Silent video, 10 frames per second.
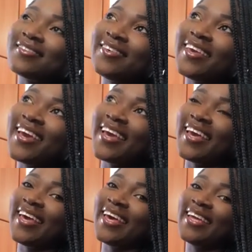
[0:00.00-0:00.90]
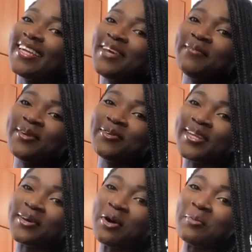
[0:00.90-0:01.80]
yeah let me know in
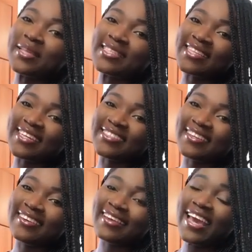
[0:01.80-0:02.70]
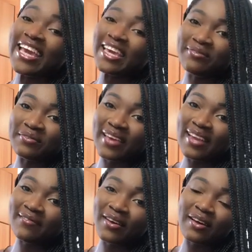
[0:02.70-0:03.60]
the comment section if you've
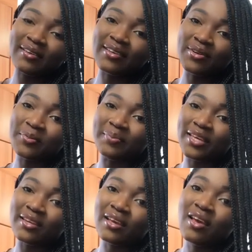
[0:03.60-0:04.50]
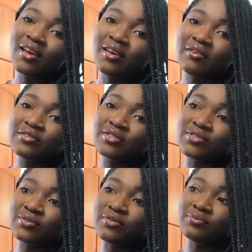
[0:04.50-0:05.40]
ever you know been
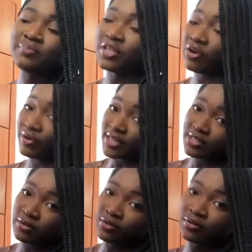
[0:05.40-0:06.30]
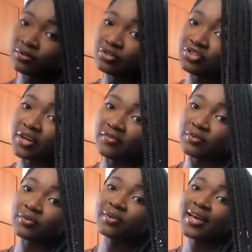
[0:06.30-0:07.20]
to been on a solo
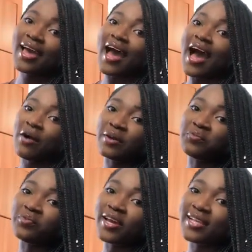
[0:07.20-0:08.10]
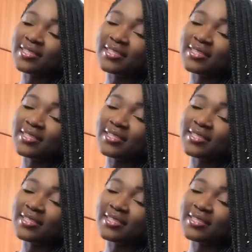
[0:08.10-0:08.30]
travel how it went